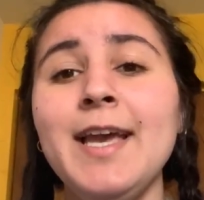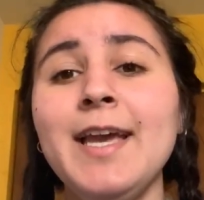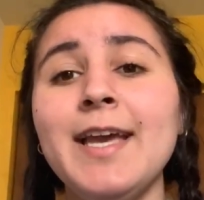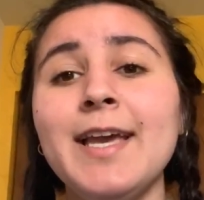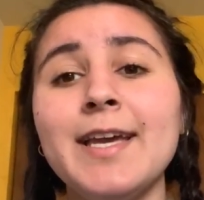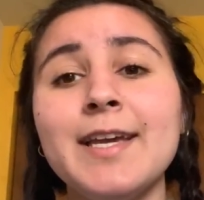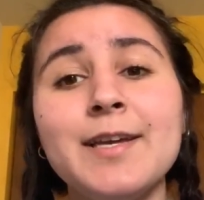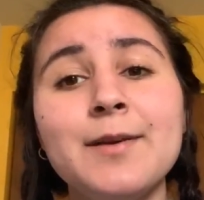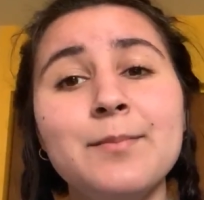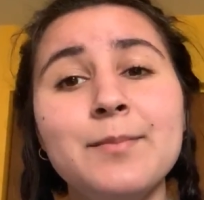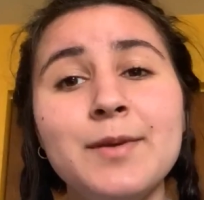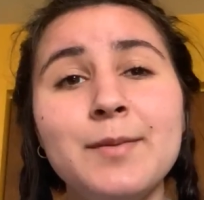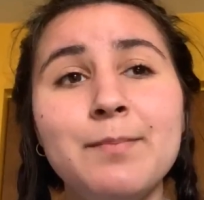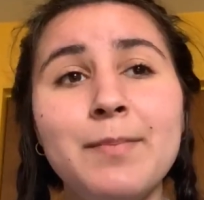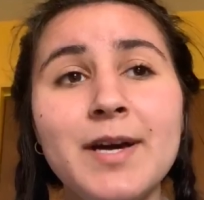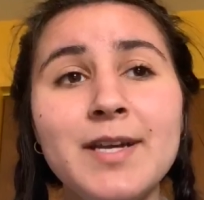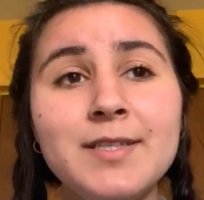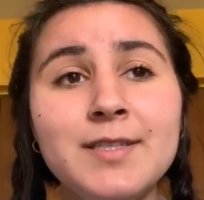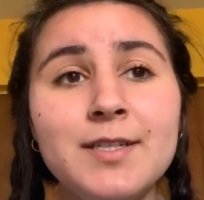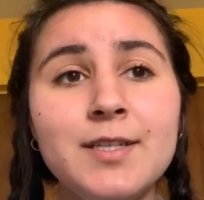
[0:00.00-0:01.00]
it can be
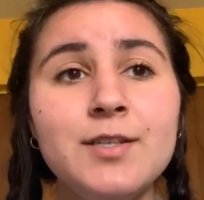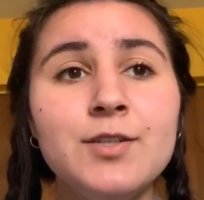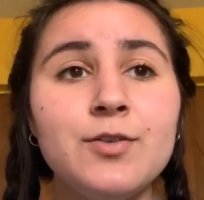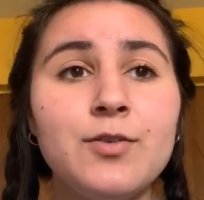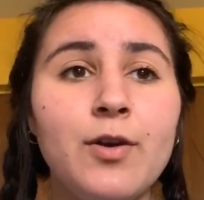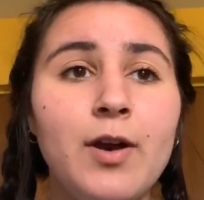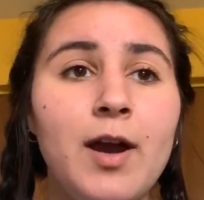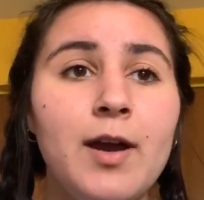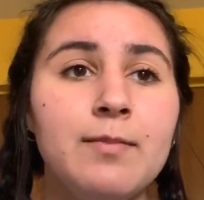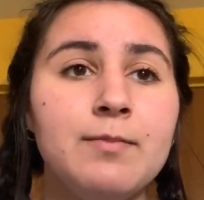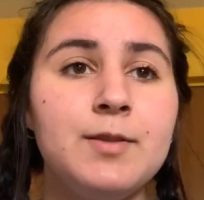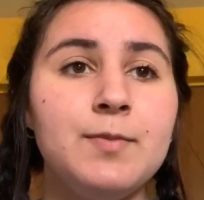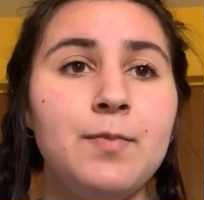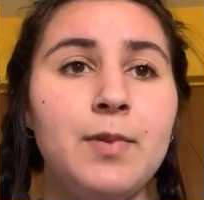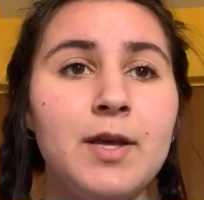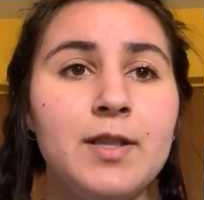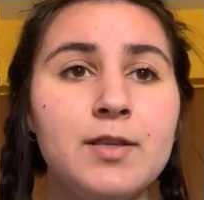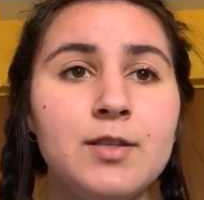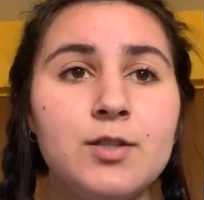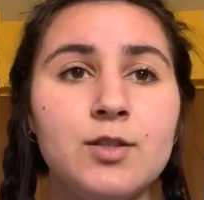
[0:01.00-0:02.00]
best described
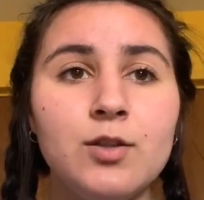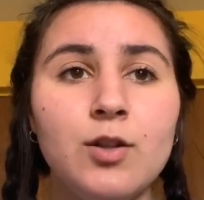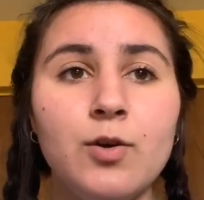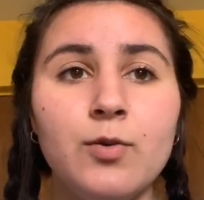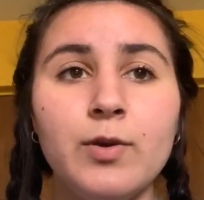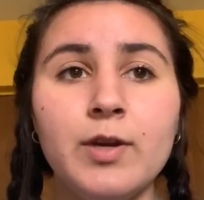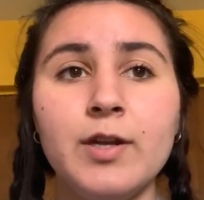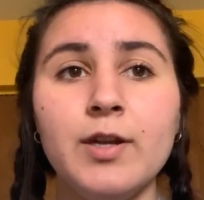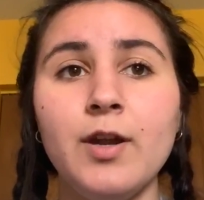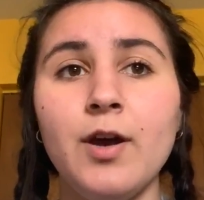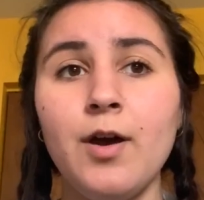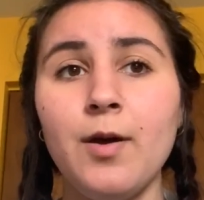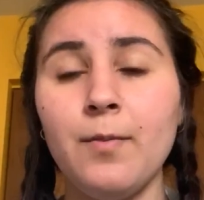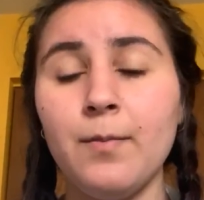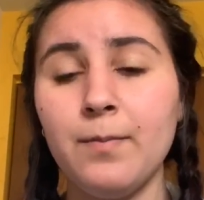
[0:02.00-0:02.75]
by the slogan